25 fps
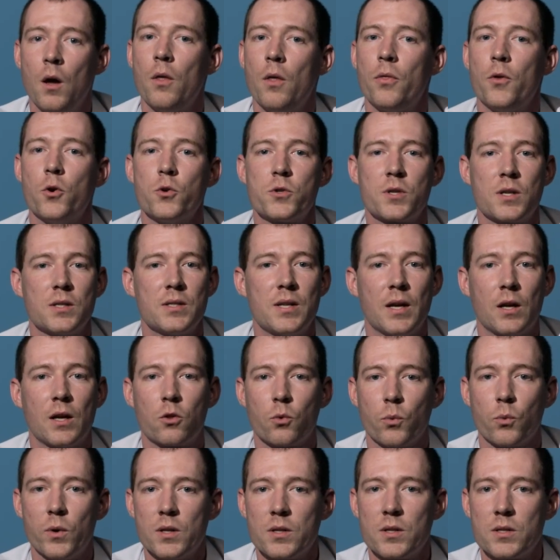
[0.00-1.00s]
Those could take
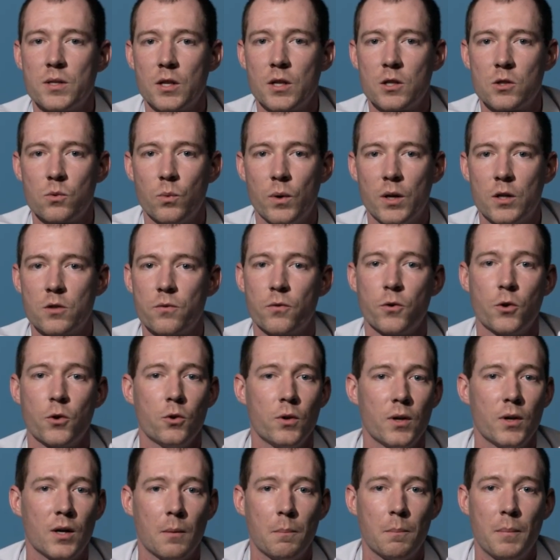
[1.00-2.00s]
3 to 6 weeks for you
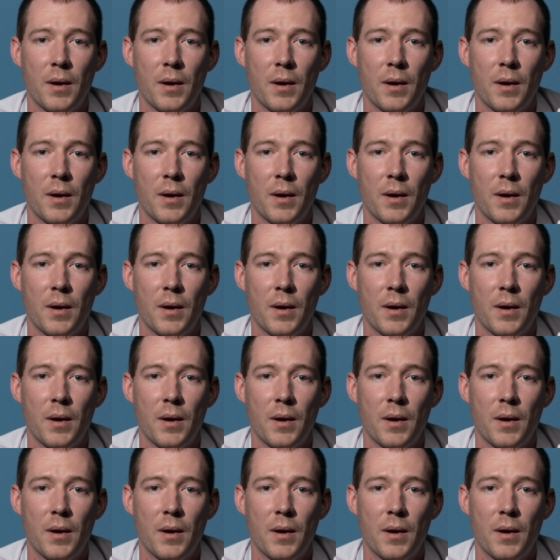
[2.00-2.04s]
to get